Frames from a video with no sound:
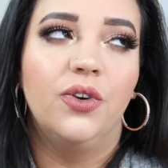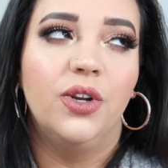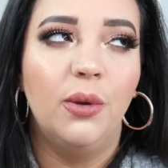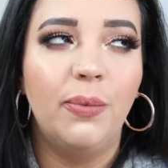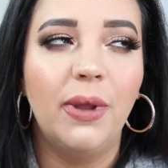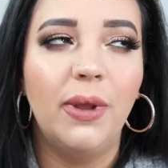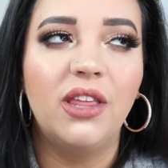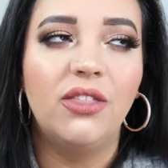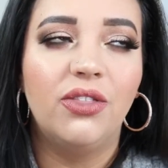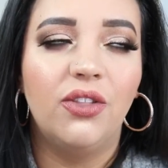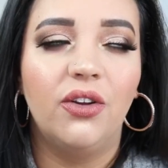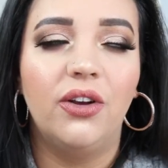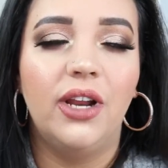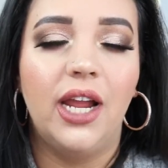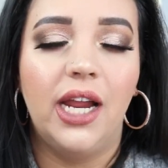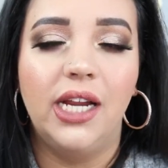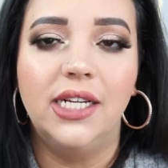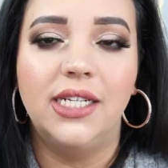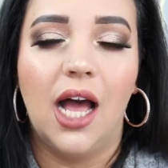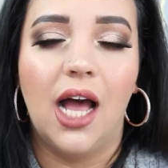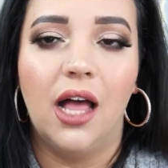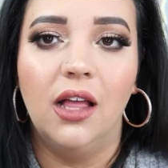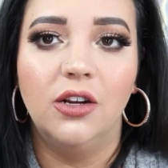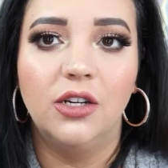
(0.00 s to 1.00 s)
You're paying
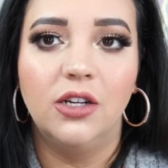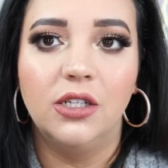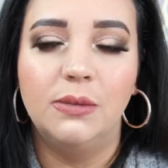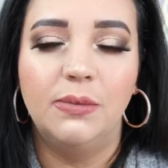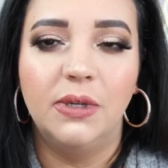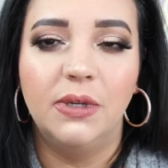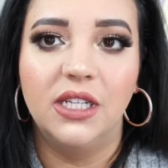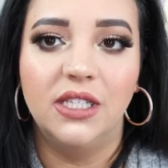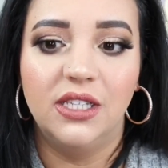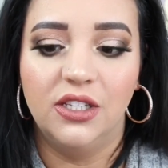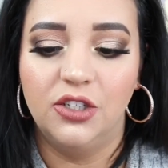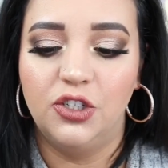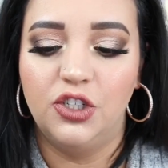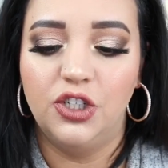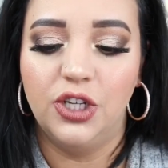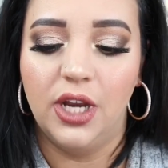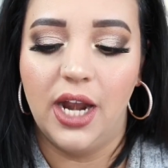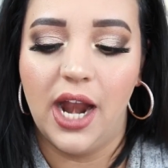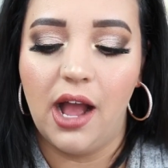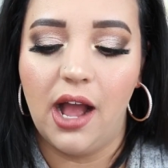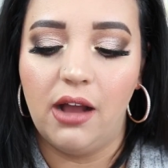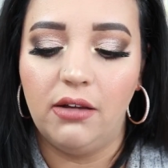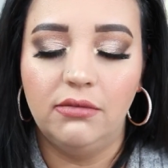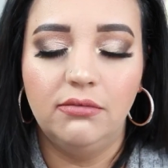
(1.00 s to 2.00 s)
$38 because it's
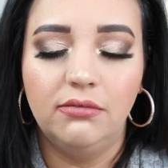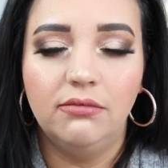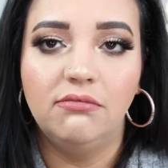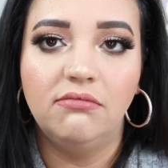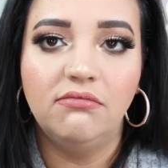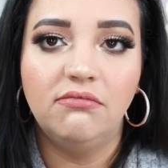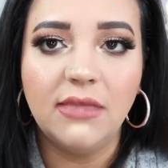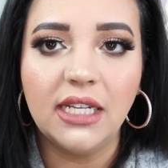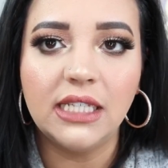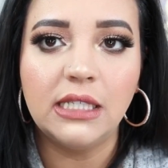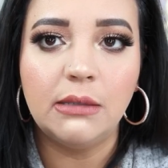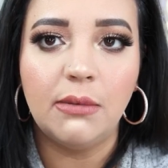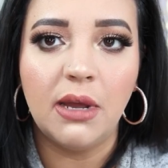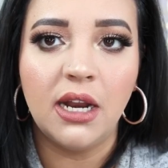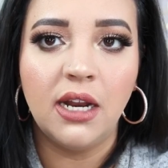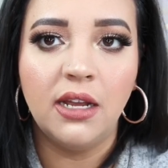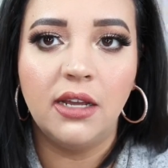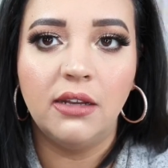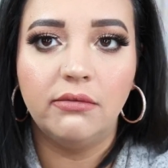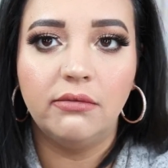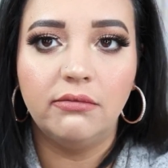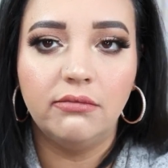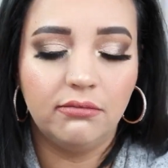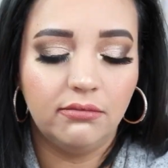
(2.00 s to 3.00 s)
Chanel. That's about
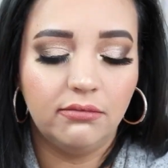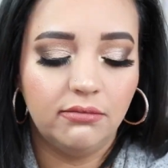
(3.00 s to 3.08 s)
it.